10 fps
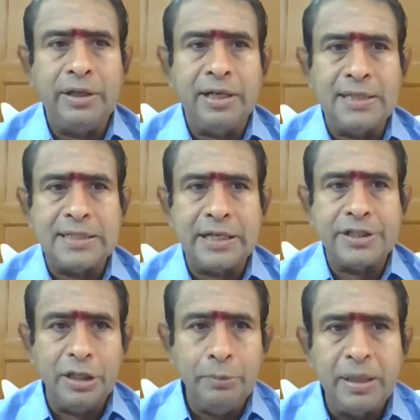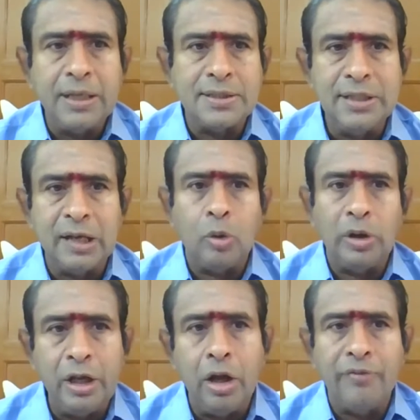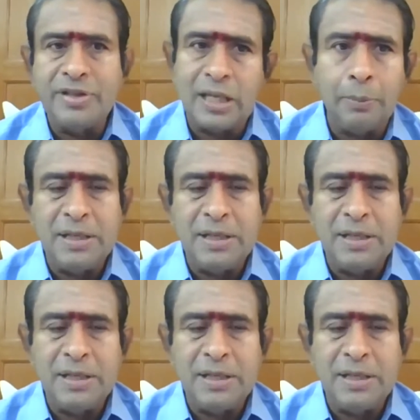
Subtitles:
transaction because they are holding office or